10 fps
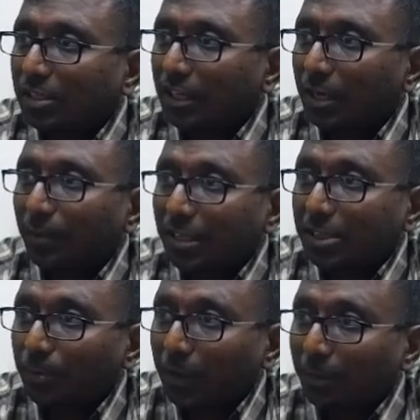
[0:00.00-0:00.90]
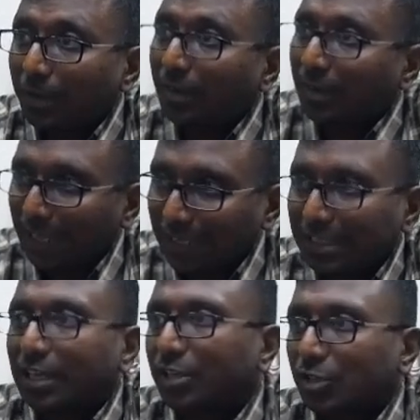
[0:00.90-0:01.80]
Share based payment
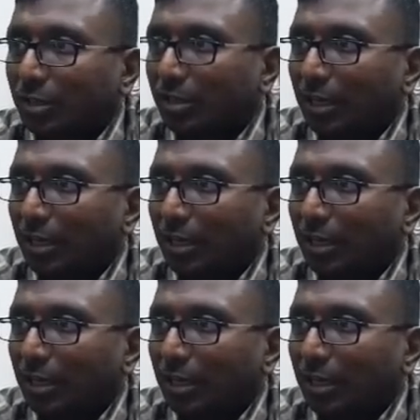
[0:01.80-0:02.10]
transaction.